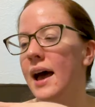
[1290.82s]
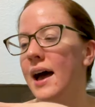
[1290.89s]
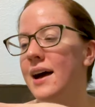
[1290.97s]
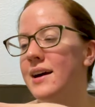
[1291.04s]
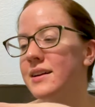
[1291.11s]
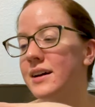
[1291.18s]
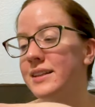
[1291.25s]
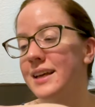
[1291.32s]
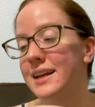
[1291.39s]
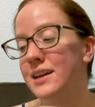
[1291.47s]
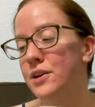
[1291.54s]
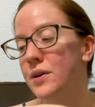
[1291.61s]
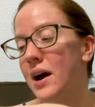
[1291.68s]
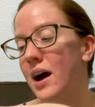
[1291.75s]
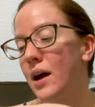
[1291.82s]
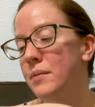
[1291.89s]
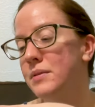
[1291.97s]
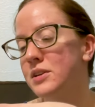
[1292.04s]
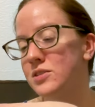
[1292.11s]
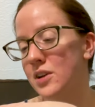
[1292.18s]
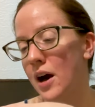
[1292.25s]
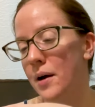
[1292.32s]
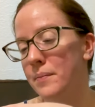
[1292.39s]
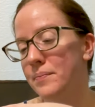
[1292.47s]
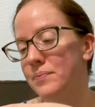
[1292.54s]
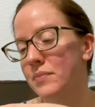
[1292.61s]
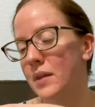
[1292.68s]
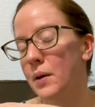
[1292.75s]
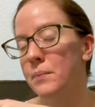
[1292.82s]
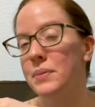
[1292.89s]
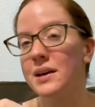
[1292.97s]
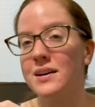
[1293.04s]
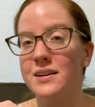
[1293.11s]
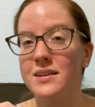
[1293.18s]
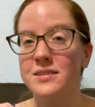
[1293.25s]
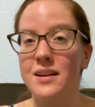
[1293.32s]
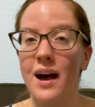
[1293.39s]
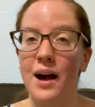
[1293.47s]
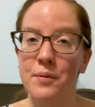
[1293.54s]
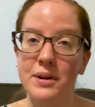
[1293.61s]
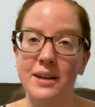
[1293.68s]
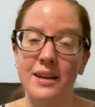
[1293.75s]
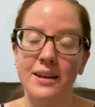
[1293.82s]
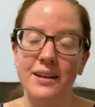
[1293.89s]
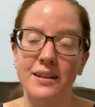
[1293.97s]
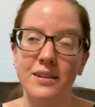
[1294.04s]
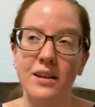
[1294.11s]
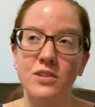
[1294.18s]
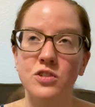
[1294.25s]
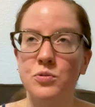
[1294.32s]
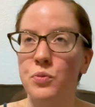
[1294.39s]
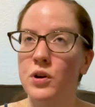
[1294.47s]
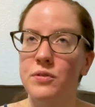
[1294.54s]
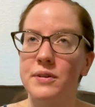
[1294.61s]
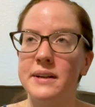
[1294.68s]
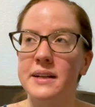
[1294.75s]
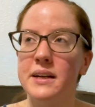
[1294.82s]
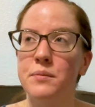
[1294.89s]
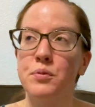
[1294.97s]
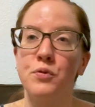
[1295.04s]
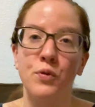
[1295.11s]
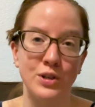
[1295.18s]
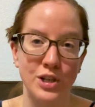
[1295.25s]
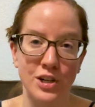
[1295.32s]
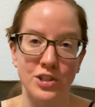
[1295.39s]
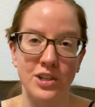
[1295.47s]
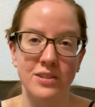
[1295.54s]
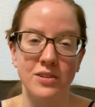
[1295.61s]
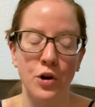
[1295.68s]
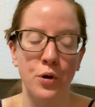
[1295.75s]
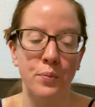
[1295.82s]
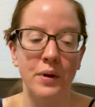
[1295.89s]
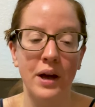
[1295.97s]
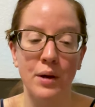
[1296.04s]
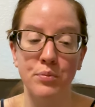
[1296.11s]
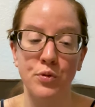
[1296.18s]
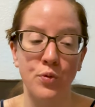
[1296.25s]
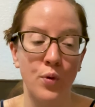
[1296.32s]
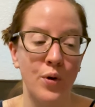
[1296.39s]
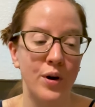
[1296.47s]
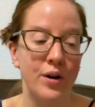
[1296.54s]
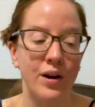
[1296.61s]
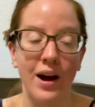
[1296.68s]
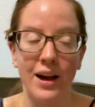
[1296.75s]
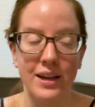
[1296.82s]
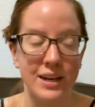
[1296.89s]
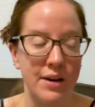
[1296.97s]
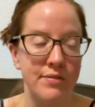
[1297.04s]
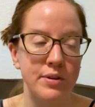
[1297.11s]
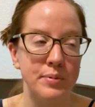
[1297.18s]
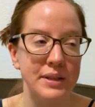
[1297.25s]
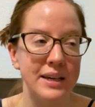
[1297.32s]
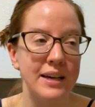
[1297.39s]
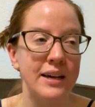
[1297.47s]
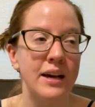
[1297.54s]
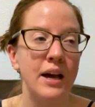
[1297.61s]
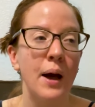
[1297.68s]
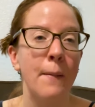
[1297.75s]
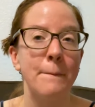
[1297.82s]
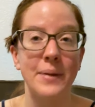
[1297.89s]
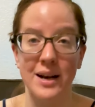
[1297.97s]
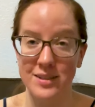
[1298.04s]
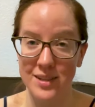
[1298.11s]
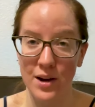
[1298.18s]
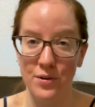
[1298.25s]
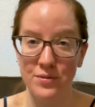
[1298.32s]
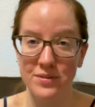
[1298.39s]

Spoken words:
And on that note, I'm gonna stop because I wanna get in some more reading before Josh gets home and before I inevitably pass out.